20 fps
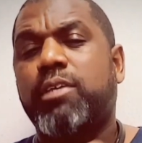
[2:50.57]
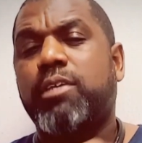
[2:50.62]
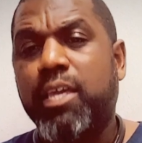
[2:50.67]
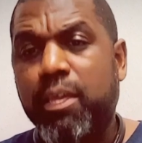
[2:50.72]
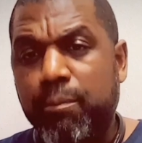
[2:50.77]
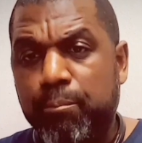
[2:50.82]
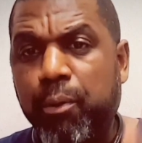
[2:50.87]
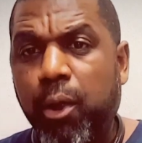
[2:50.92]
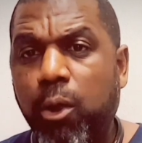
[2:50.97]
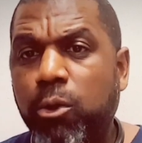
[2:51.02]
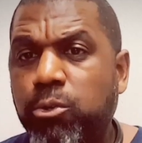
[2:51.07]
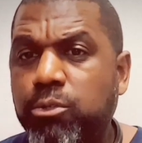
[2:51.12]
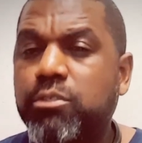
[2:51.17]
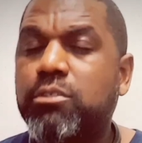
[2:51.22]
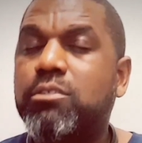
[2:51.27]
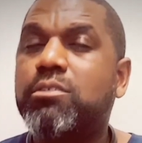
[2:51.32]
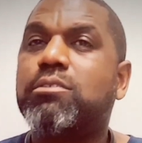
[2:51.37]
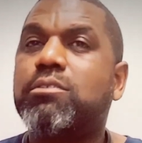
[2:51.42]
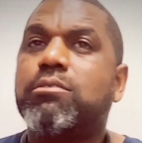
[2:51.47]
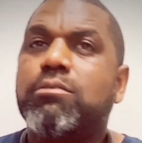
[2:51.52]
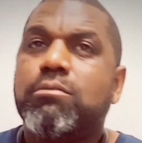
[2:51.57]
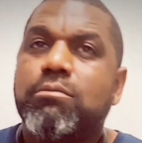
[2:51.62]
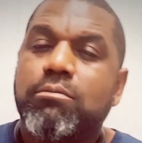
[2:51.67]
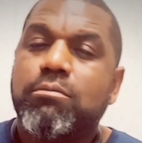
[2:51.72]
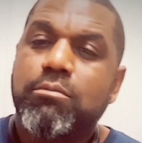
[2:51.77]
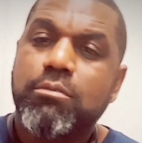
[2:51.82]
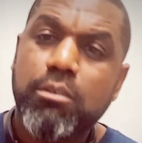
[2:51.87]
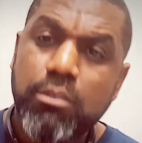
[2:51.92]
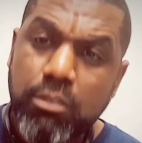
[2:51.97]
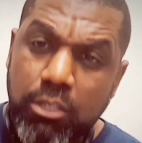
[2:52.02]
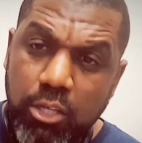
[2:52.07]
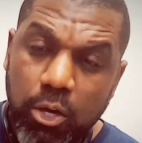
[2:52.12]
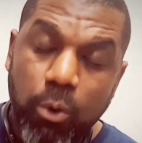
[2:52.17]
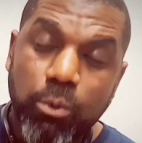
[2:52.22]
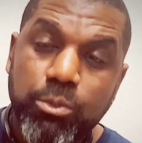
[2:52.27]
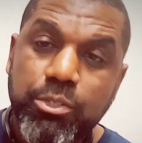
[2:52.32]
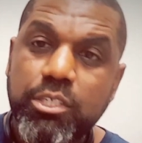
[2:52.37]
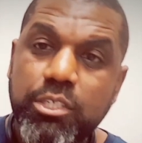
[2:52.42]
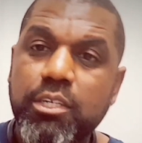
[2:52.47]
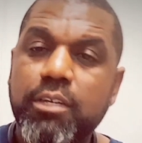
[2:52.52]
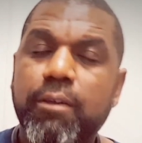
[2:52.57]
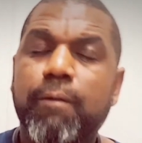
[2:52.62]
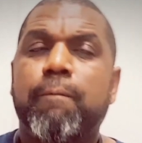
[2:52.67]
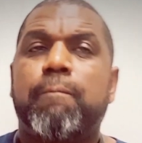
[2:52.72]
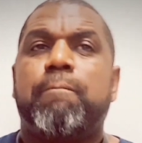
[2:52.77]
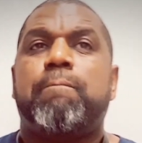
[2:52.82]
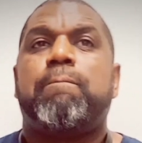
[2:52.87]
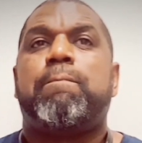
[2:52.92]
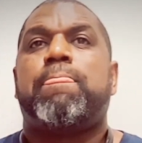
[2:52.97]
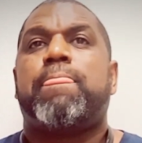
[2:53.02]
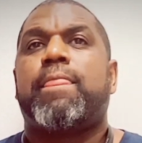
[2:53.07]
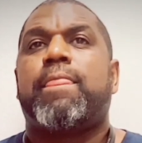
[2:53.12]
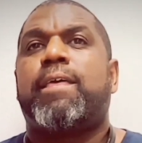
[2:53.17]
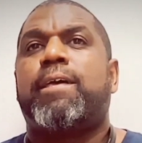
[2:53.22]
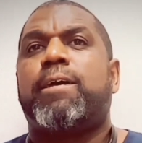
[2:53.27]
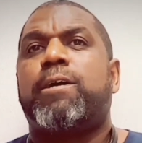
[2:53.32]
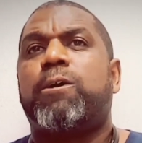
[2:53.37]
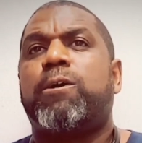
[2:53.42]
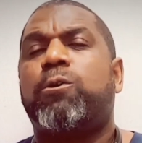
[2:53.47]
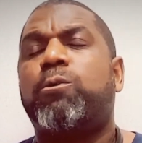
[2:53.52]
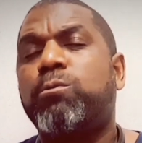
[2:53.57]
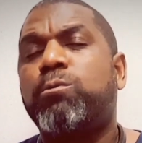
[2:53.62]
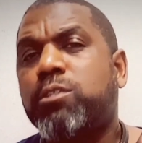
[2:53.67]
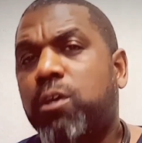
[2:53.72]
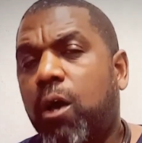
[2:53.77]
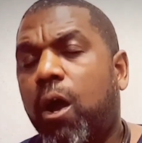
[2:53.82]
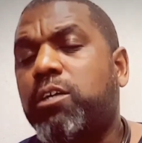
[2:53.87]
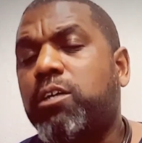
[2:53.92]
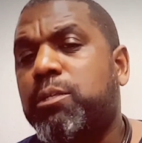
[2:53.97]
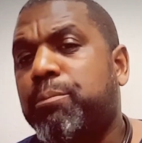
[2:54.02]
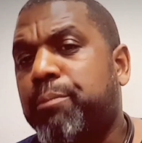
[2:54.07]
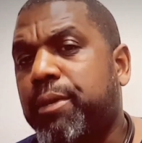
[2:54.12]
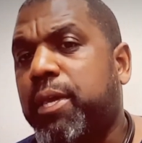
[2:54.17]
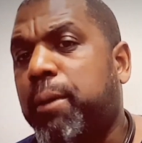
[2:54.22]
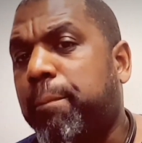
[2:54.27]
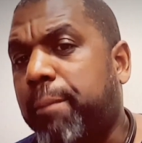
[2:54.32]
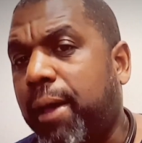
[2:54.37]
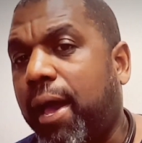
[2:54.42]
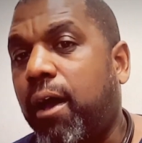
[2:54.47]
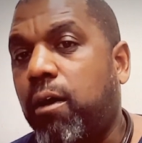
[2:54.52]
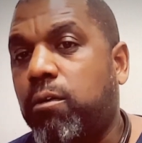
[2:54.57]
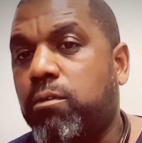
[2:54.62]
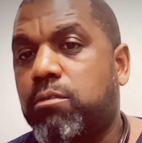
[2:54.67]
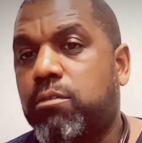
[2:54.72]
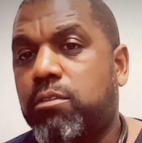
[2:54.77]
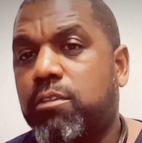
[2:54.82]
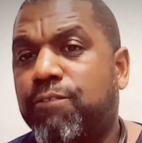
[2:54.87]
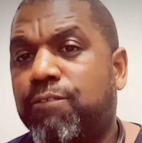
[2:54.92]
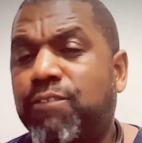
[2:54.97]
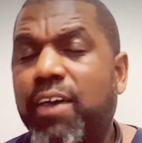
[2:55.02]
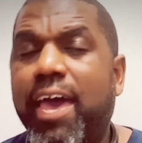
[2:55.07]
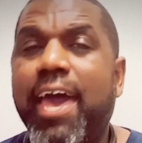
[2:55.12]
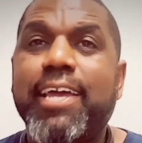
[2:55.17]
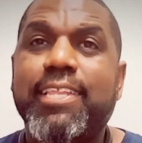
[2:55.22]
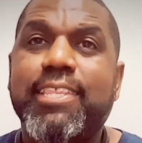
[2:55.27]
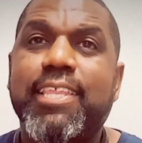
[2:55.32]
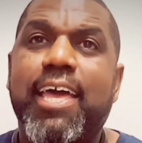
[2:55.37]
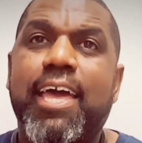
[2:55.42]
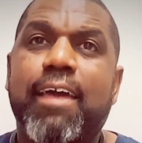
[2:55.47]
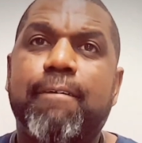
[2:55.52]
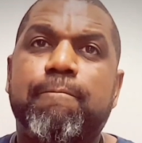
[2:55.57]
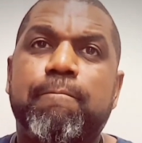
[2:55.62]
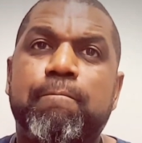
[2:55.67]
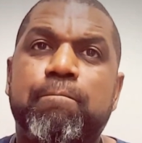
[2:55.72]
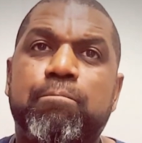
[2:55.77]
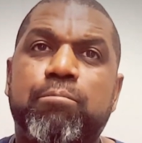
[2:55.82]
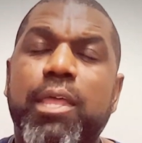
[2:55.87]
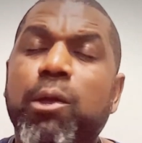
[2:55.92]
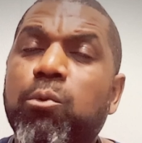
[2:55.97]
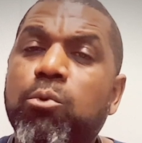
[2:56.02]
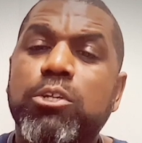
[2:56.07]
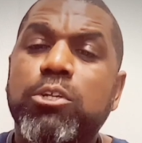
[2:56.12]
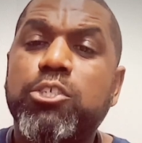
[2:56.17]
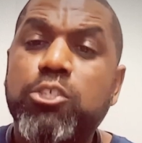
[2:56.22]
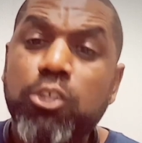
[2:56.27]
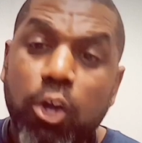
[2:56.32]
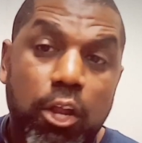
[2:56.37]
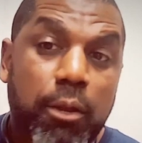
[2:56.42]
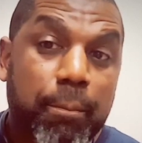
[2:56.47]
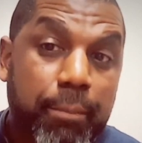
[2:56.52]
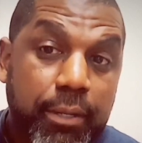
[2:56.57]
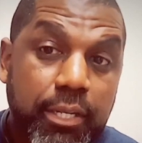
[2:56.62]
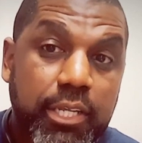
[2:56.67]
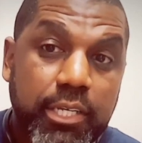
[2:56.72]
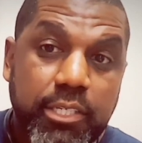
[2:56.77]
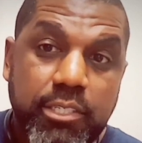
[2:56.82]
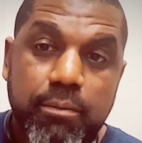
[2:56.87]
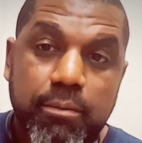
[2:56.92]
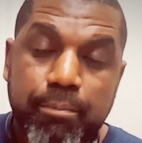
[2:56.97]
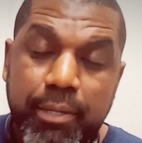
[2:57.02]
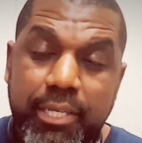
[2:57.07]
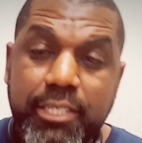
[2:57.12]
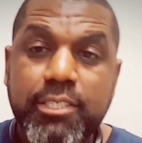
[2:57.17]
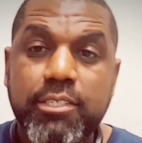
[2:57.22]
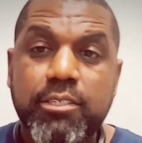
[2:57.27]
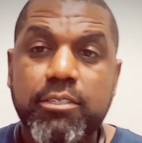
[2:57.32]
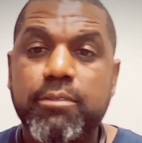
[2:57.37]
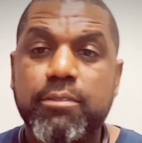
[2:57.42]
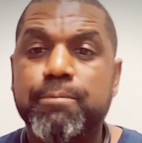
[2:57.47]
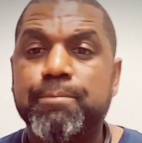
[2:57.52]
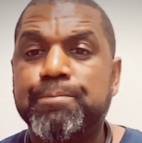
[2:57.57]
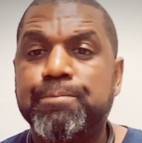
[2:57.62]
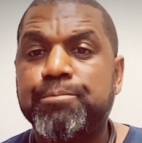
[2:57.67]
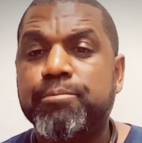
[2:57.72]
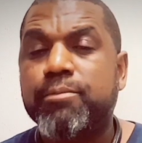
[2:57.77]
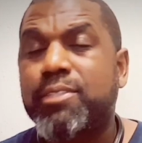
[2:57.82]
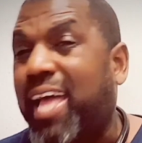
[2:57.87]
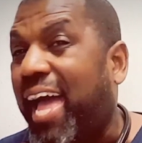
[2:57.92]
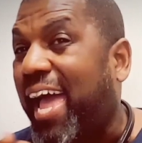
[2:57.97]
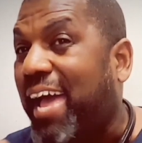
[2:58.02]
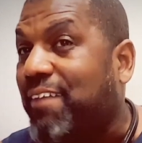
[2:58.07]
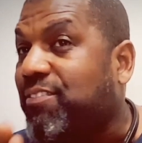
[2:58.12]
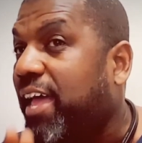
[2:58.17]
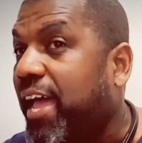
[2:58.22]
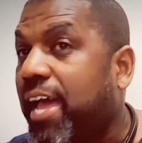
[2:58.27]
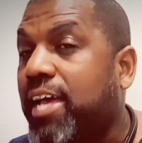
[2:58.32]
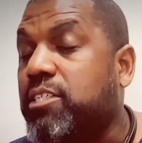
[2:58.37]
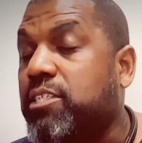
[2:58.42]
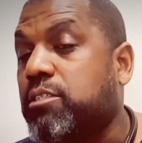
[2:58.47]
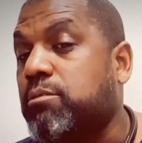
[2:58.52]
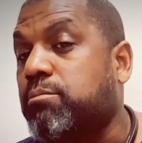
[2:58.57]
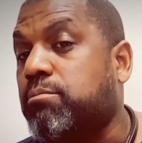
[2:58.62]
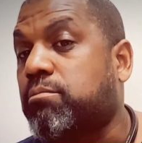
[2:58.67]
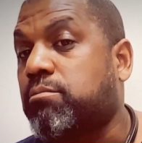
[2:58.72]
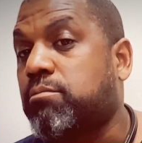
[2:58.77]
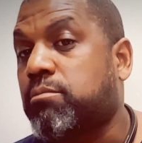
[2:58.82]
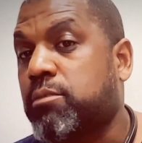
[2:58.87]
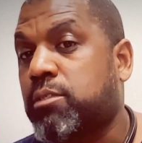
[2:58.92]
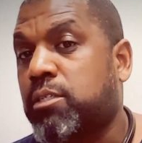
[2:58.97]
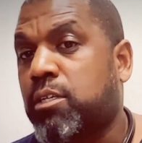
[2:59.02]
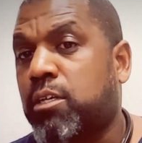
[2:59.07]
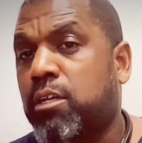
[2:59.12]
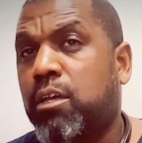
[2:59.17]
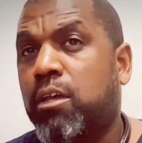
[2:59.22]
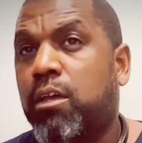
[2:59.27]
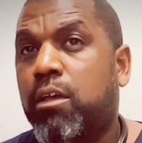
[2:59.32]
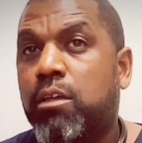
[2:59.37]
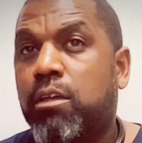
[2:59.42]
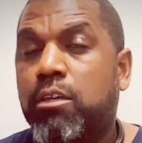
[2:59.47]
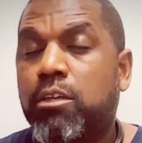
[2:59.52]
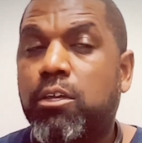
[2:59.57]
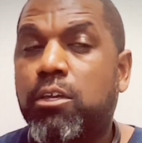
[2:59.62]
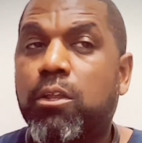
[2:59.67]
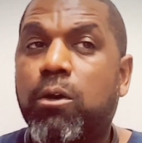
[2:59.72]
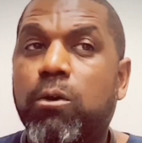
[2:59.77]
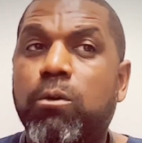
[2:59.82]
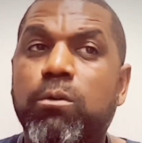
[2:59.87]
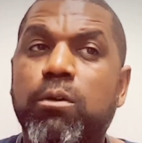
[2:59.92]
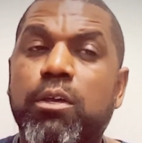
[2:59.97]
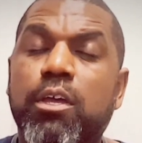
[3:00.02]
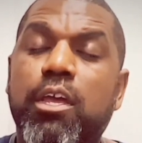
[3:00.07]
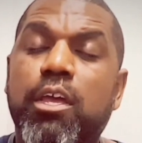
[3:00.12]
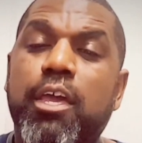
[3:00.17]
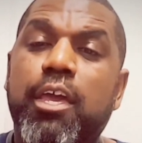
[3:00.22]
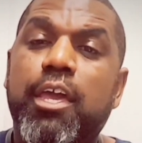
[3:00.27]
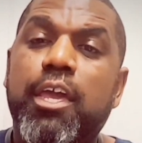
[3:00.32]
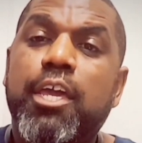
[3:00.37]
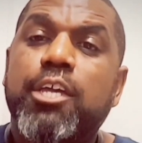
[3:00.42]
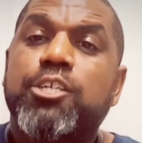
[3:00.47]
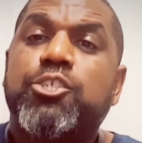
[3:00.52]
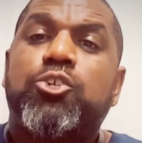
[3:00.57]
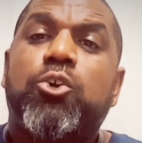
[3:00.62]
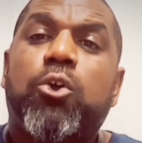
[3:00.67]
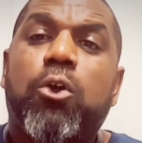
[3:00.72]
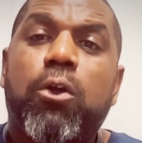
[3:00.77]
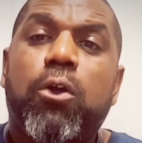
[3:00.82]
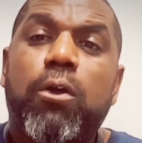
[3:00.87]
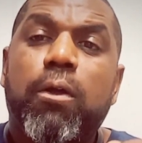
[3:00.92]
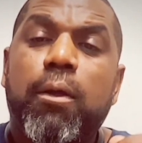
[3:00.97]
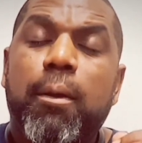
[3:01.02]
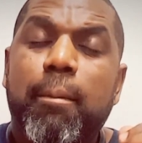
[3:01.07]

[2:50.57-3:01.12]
in person, coaching, who talk to me about the fact that they want to start a business. And I have to ask, you know, is your